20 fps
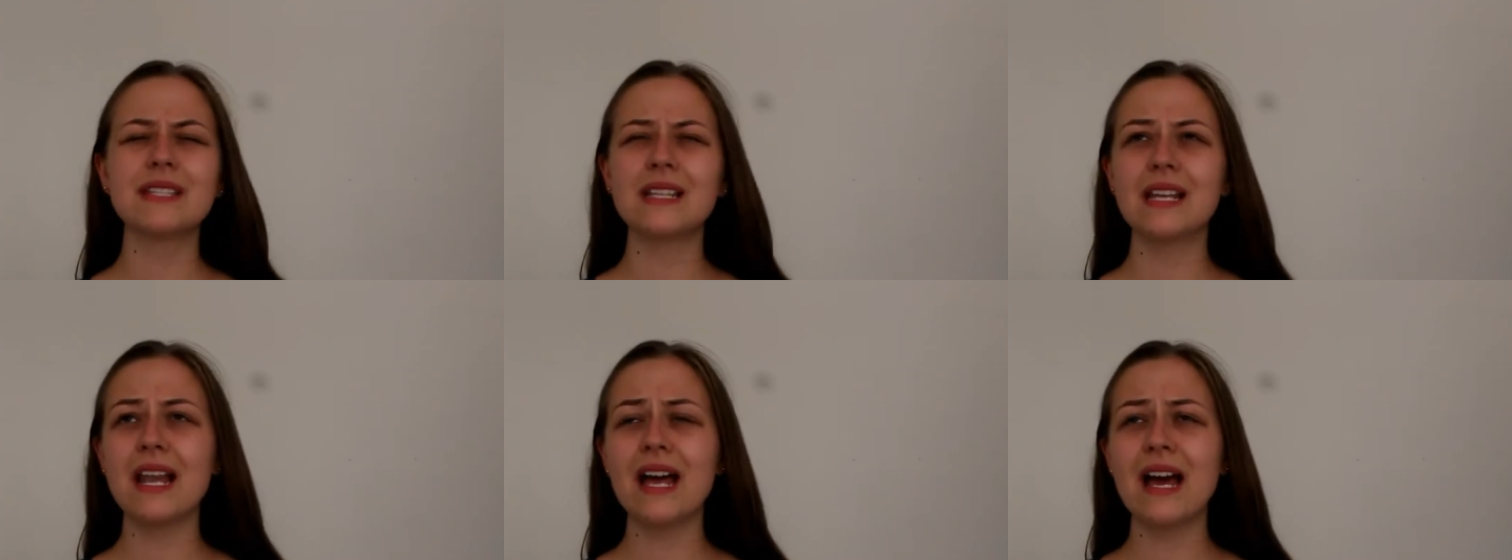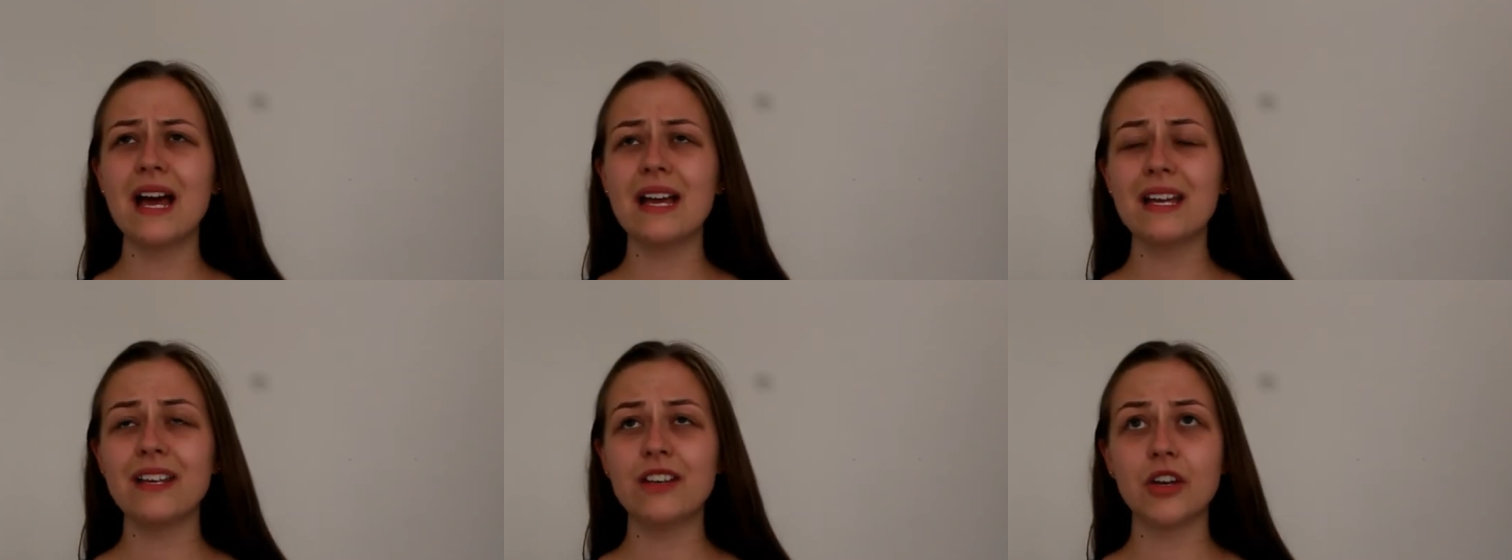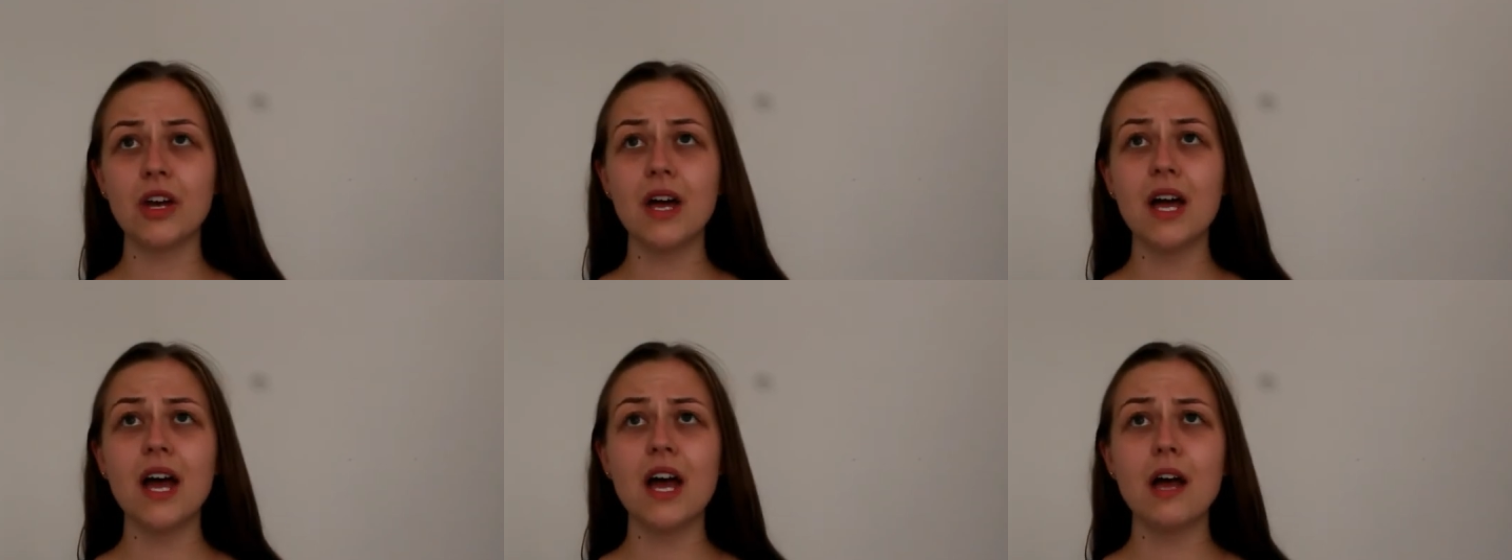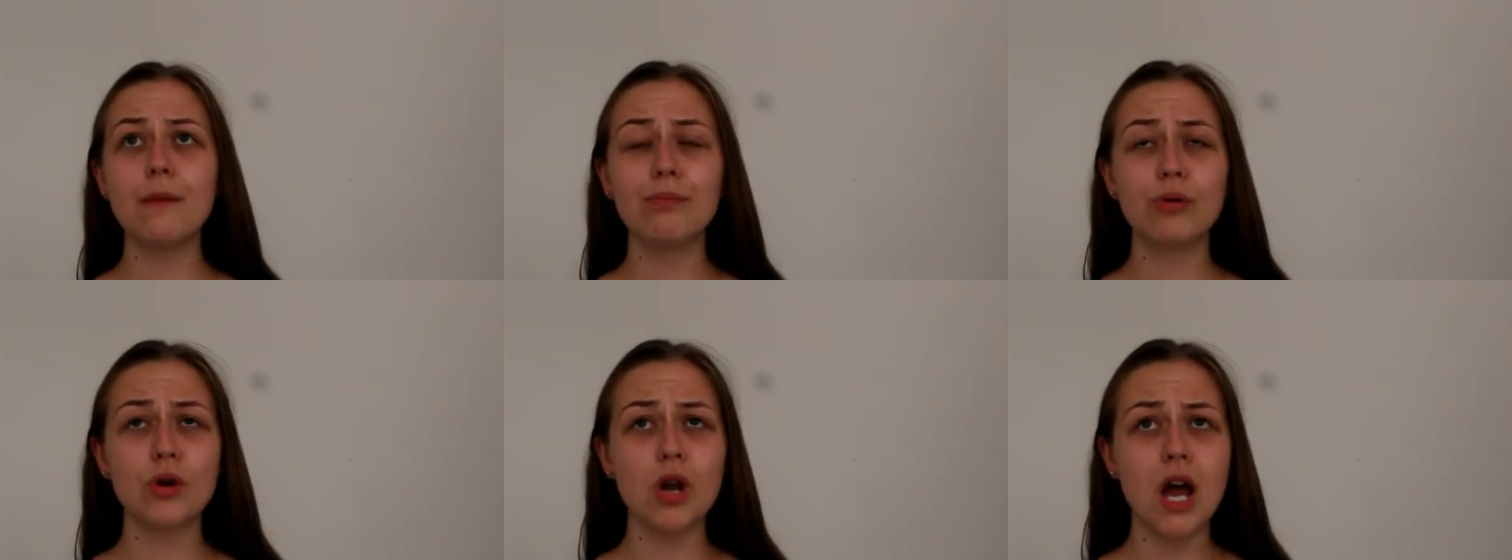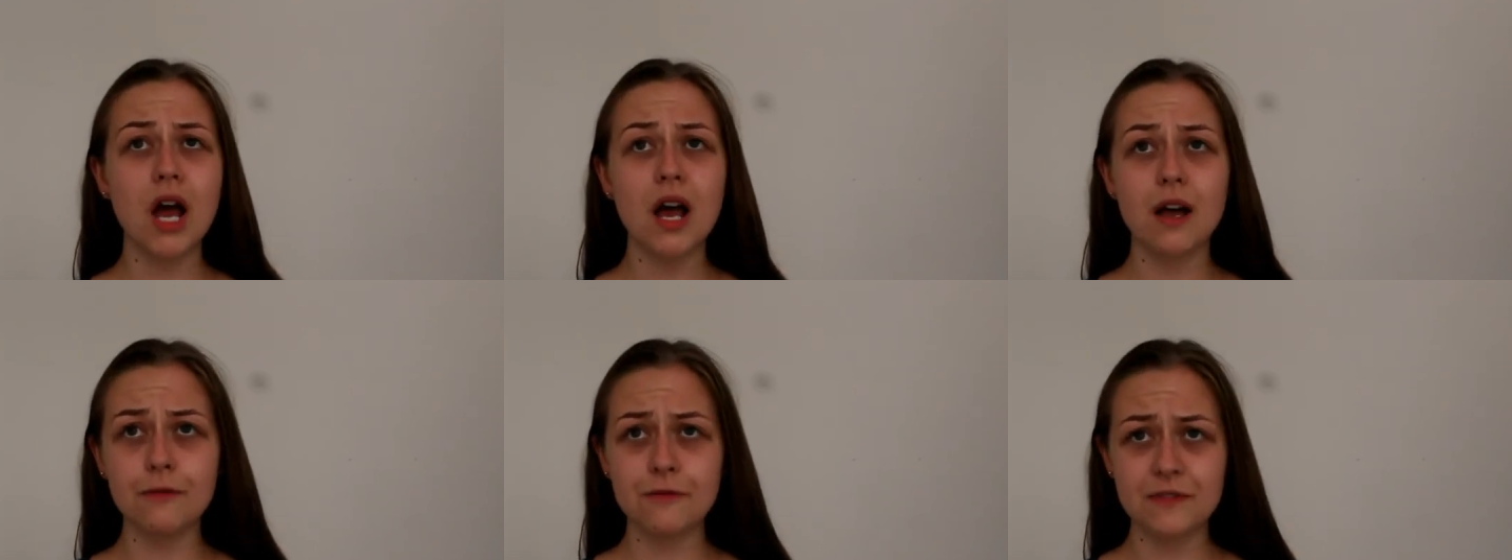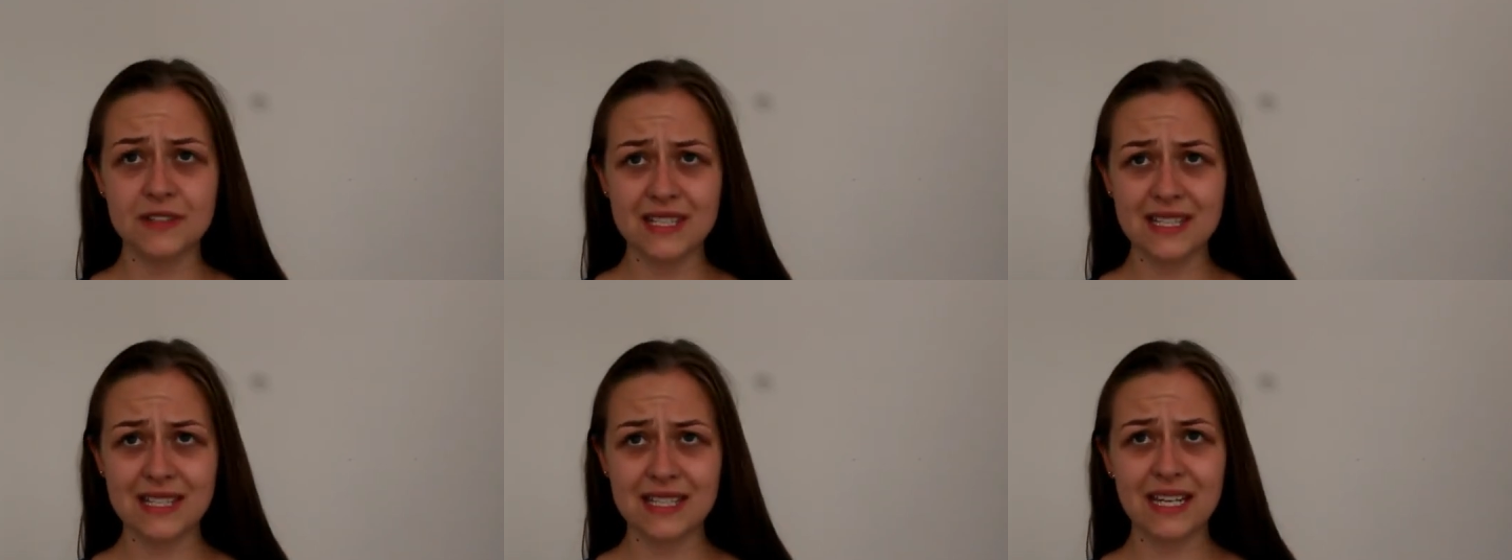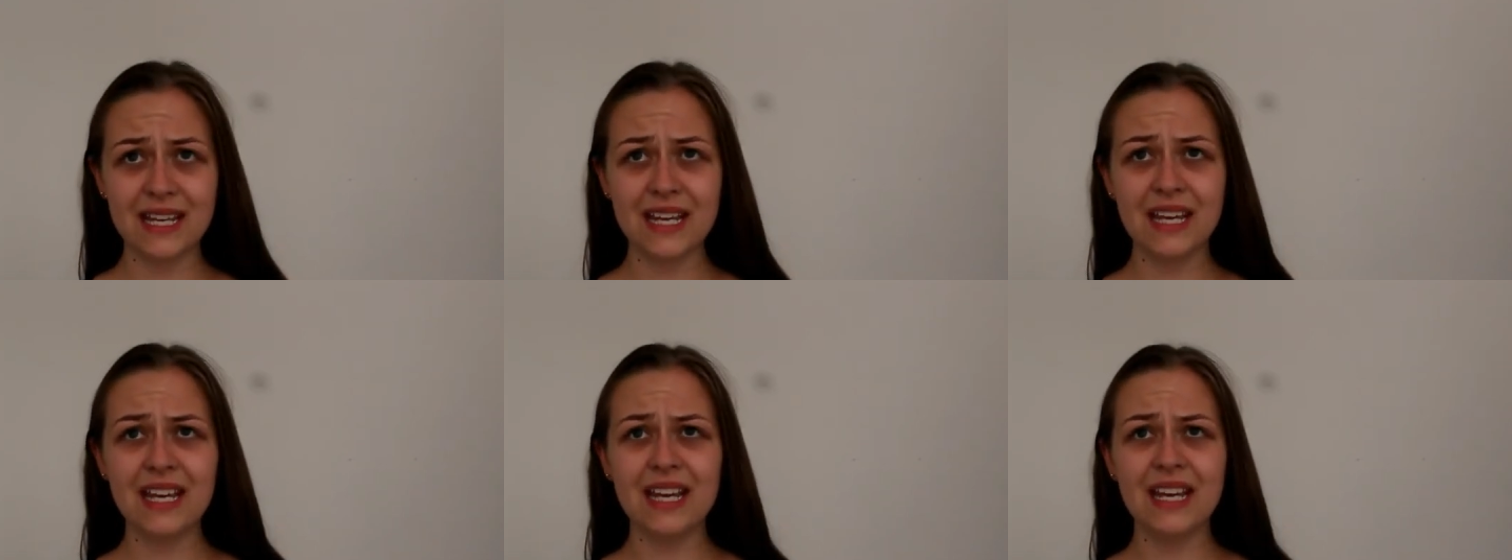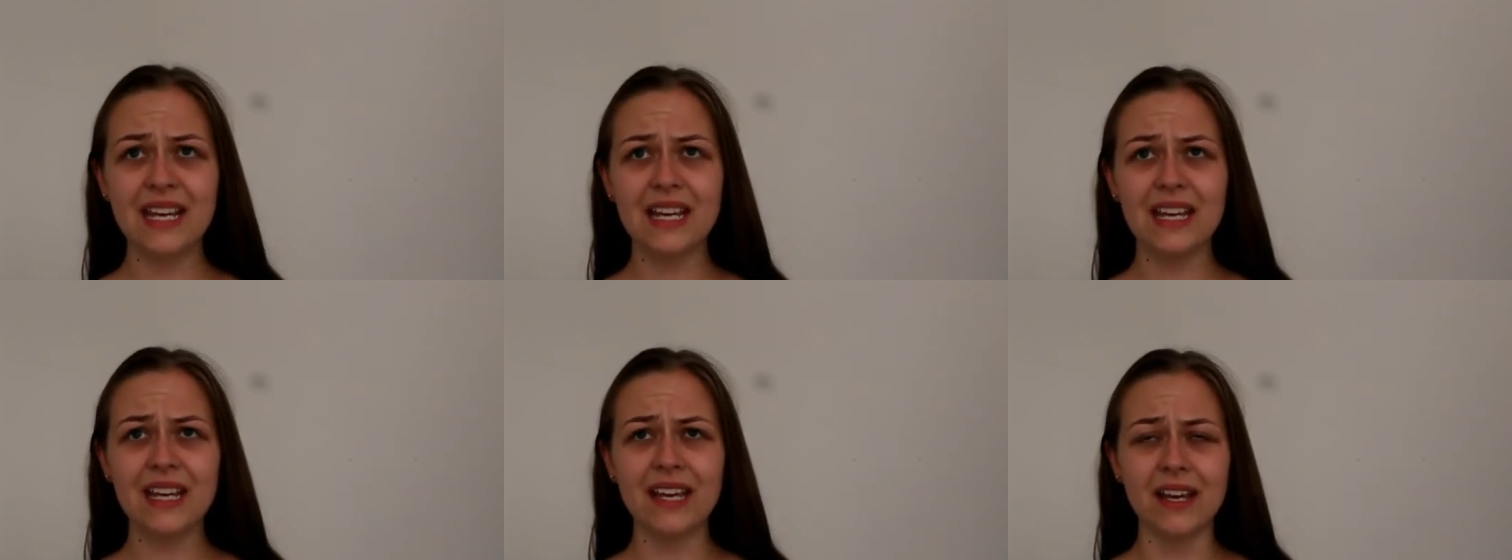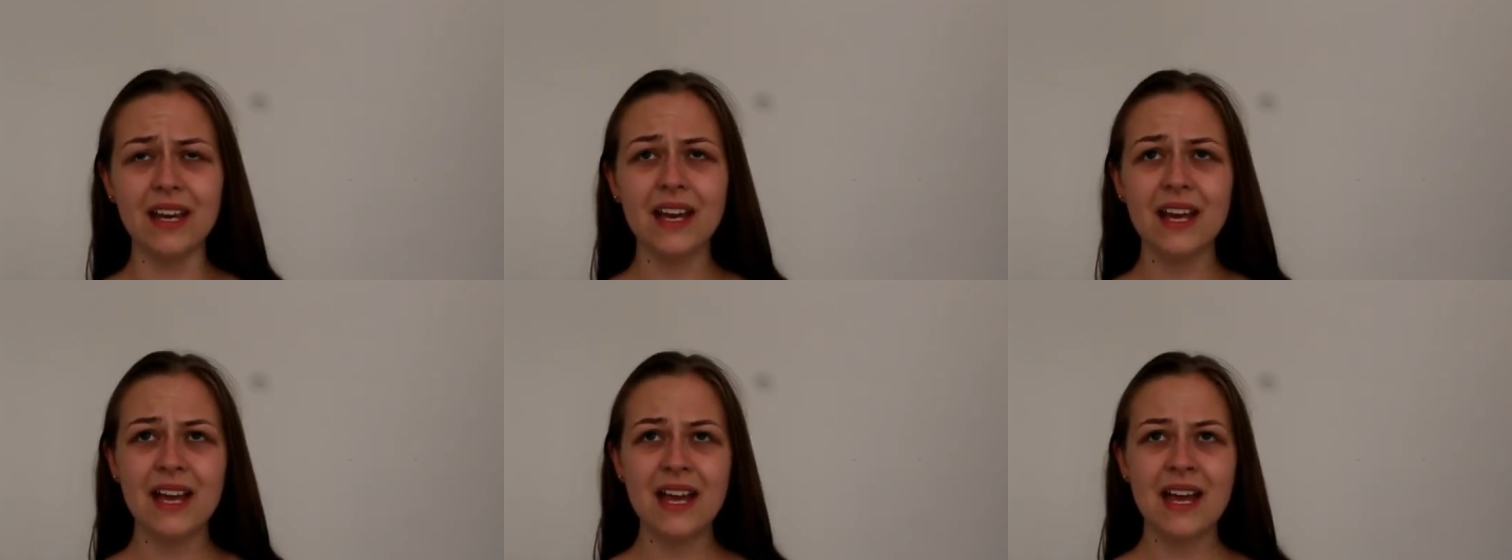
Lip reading: like a prophecy.